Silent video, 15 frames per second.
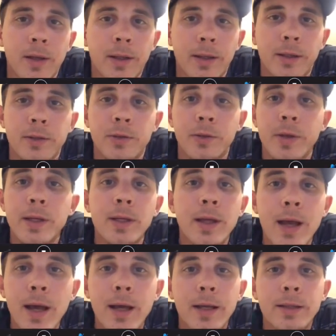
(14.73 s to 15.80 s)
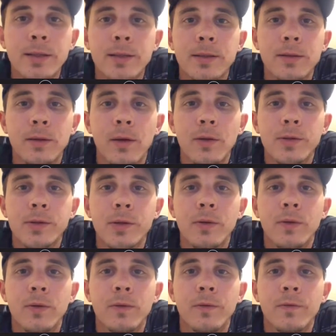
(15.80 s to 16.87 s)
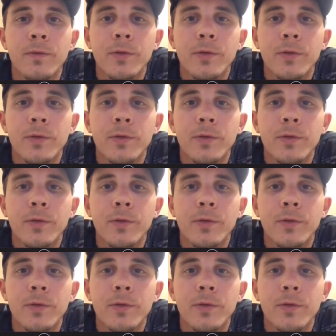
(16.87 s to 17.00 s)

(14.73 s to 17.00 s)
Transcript: like a screencast, also